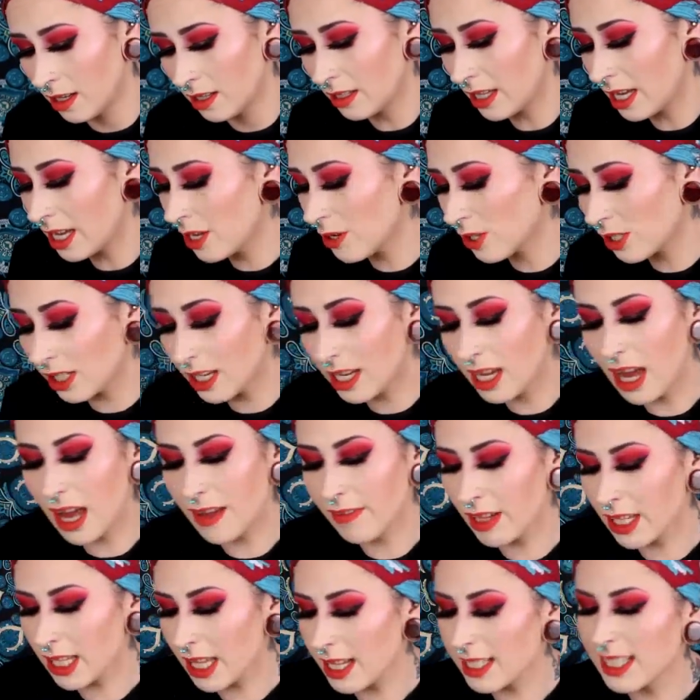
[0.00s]
They usually, I
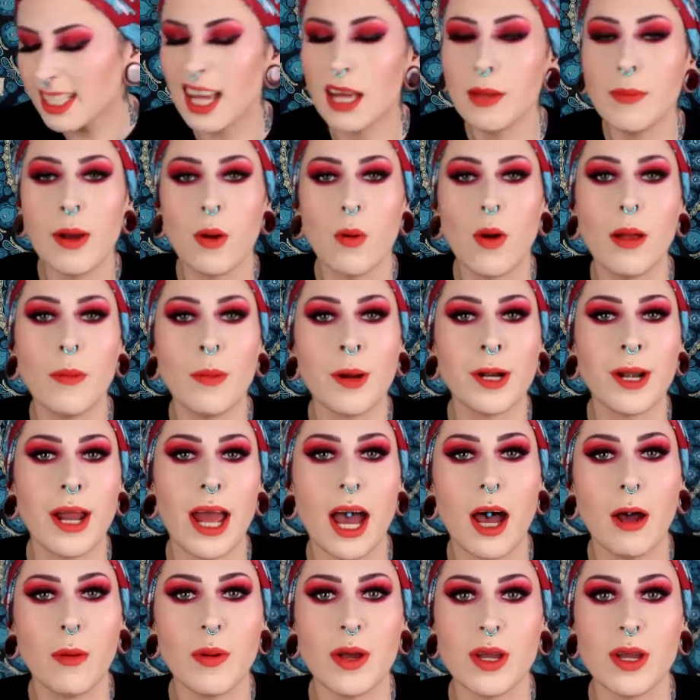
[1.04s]
think they sell them at Walmart now,